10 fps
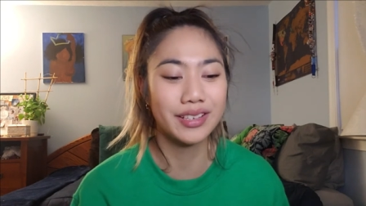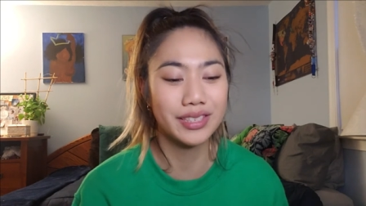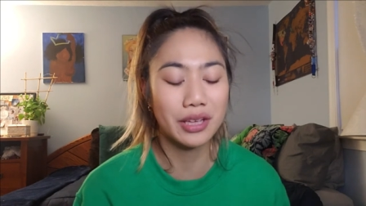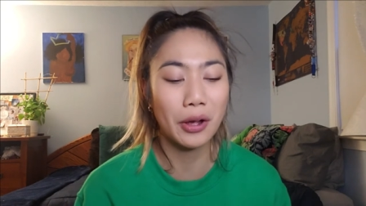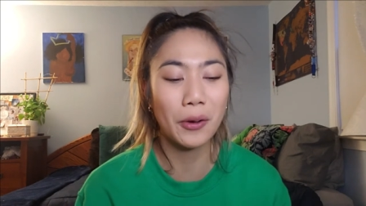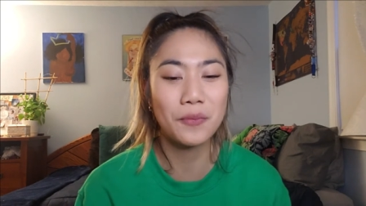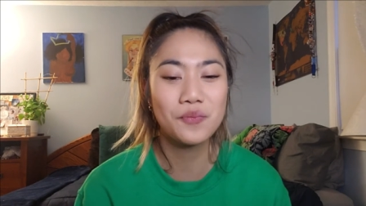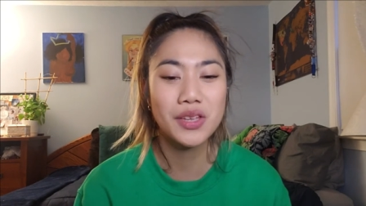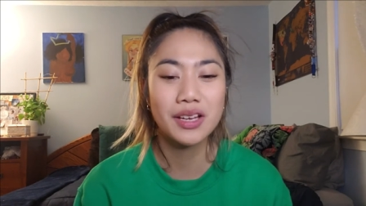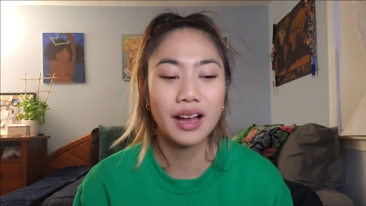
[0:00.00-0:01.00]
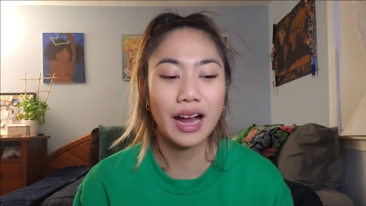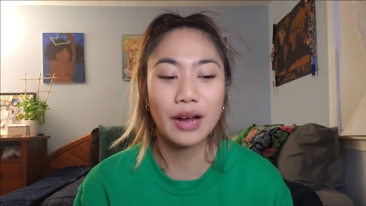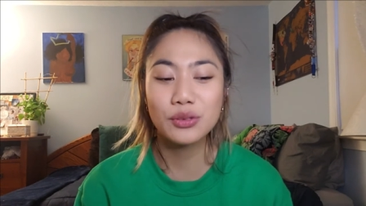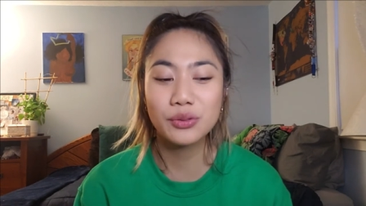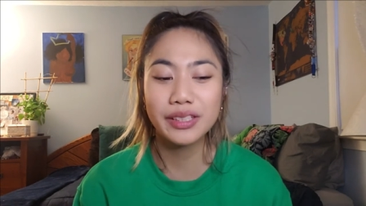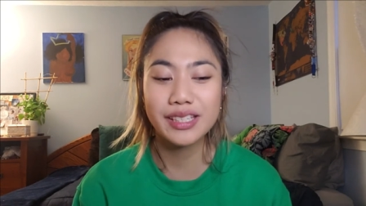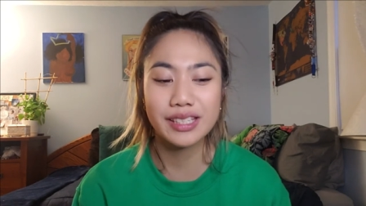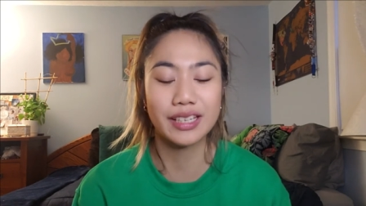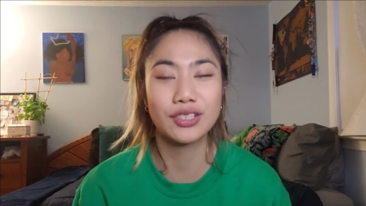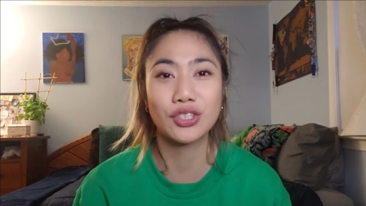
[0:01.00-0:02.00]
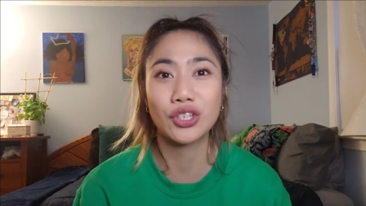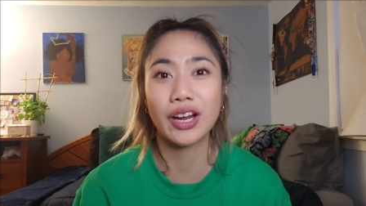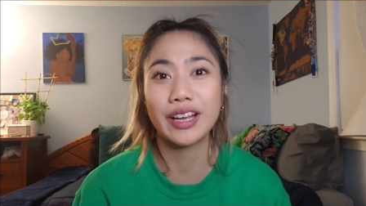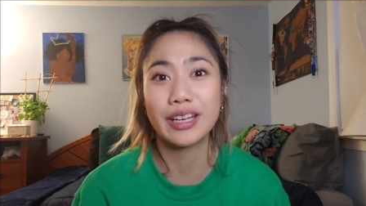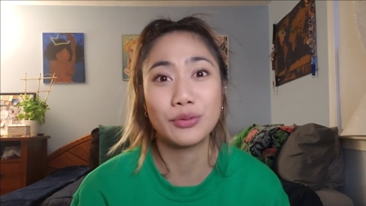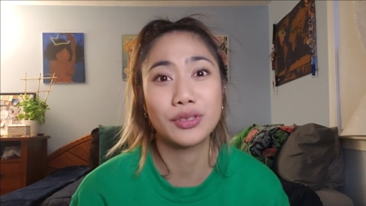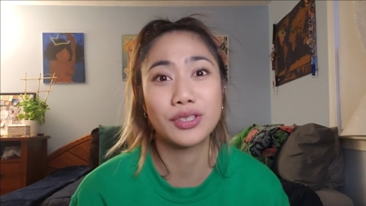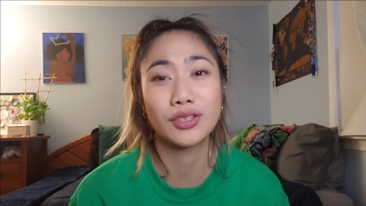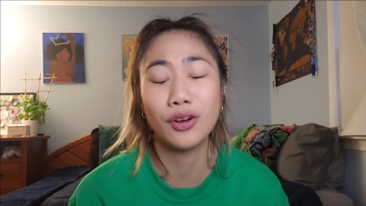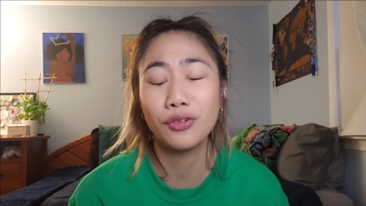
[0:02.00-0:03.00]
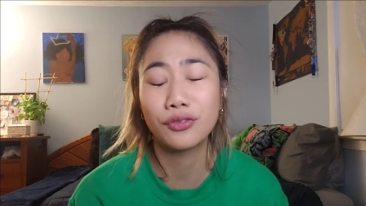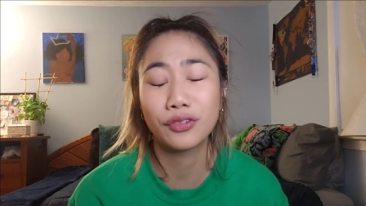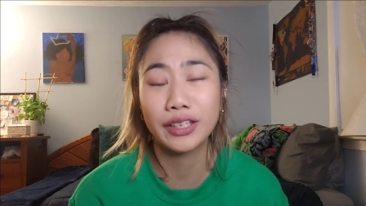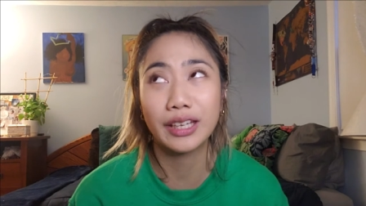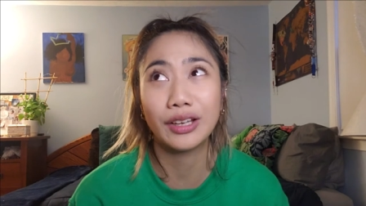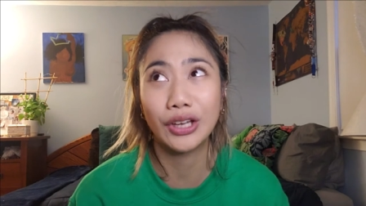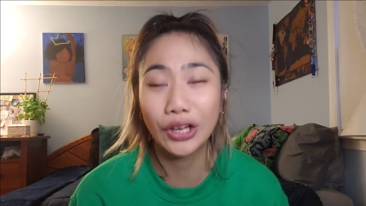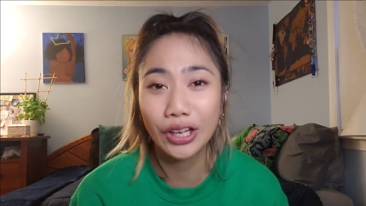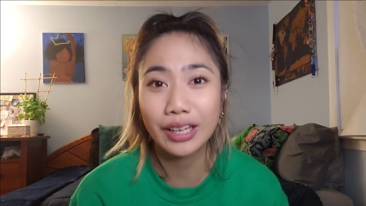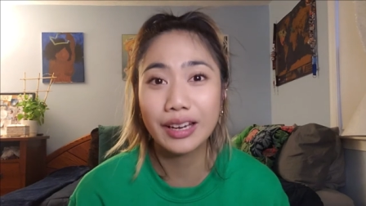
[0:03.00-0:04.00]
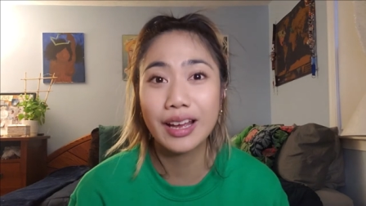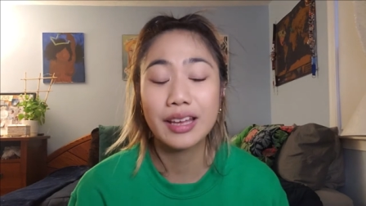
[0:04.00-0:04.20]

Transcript: So I was really excited to try it. It was so freaking good.